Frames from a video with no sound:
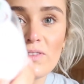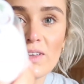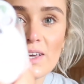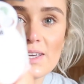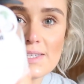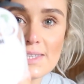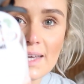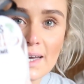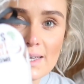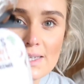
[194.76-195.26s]
of
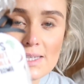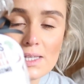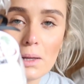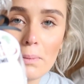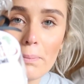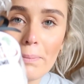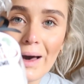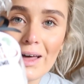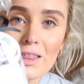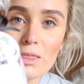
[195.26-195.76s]
these nice
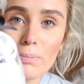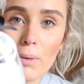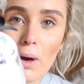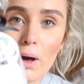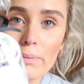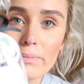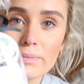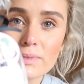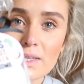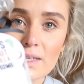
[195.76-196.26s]
little bath
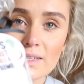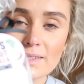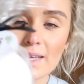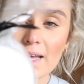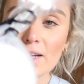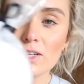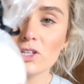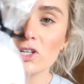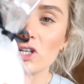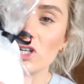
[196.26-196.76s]
bombs. They
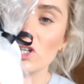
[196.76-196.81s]
sent